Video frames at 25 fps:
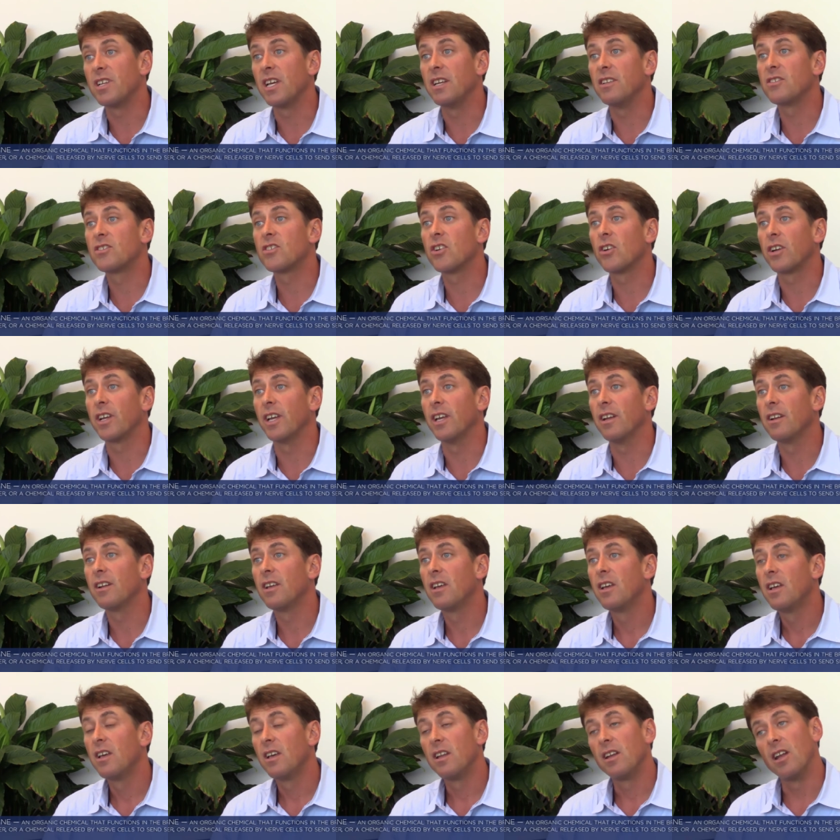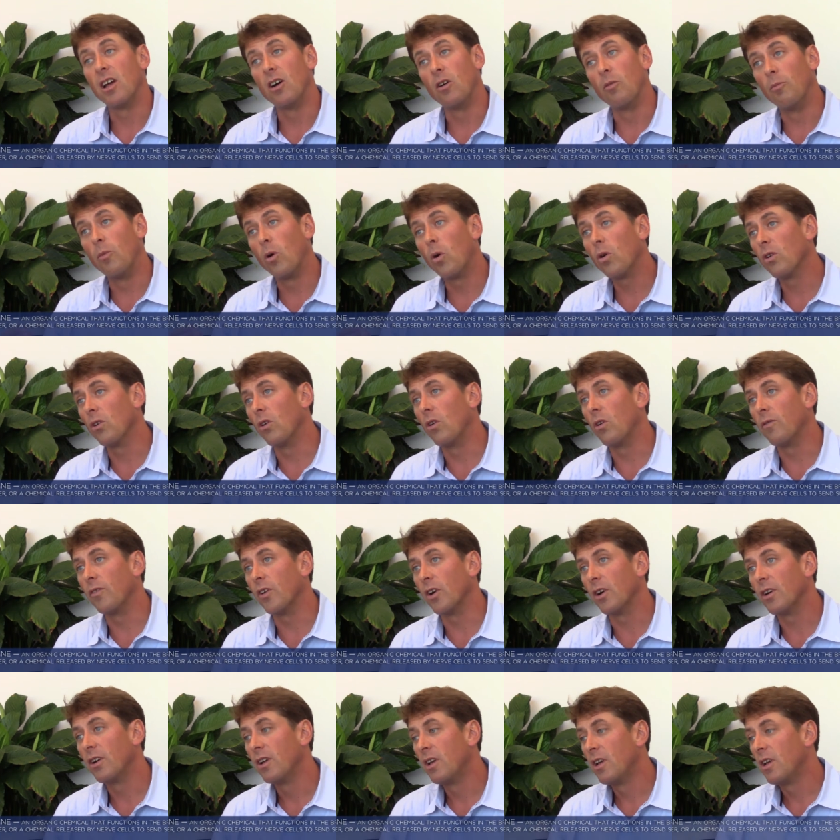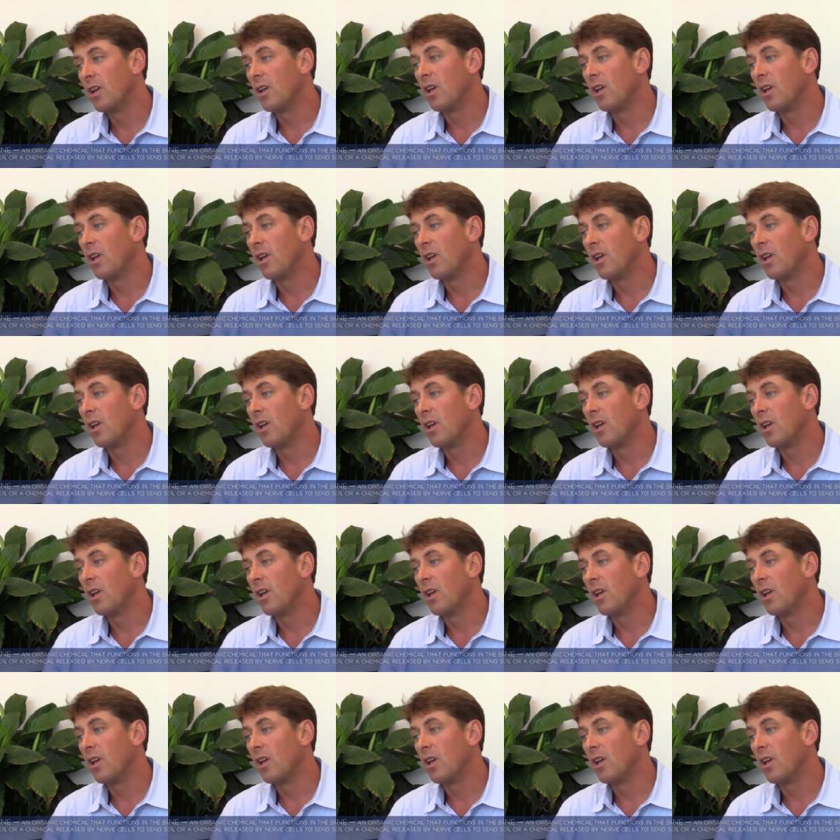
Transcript: circuit. Now, moreover,